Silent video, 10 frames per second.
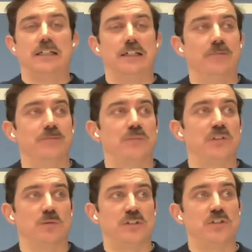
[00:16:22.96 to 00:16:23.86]

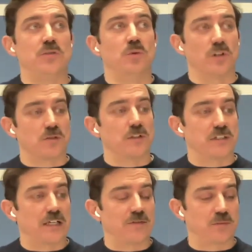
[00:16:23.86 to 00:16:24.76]
we do work
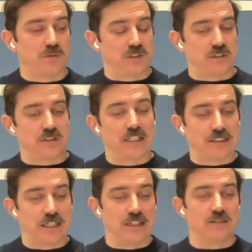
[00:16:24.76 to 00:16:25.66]
with established publishers
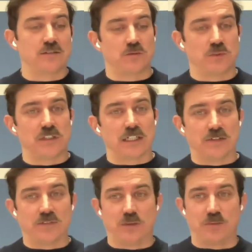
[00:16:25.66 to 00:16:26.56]
like that, so we can
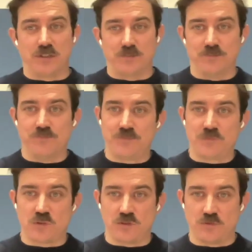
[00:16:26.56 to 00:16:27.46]
kind of help them
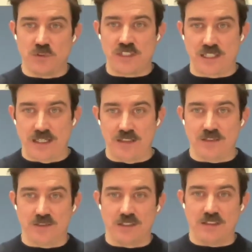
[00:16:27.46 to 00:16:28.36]
sort of reset
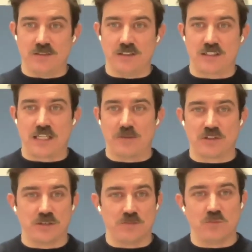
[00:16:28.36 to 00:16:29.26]
and
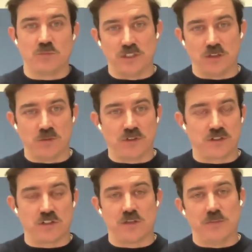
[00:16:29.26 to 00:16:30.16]
establish them, with
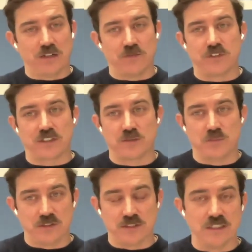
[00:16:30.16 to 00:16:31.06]
a certain amount of
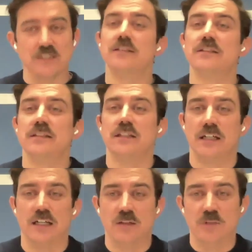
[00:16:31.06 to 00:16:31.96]
flexibility
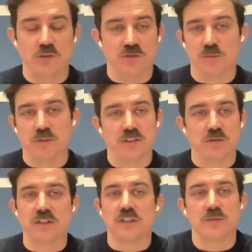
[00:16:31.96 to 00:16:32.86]
and
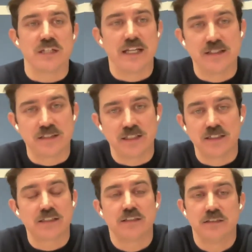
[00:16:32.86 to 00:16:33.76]
maneuverability when it comes to ad
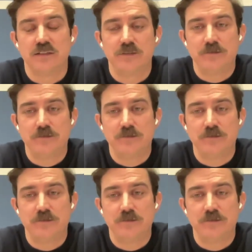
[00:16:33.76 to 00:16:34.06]
stack.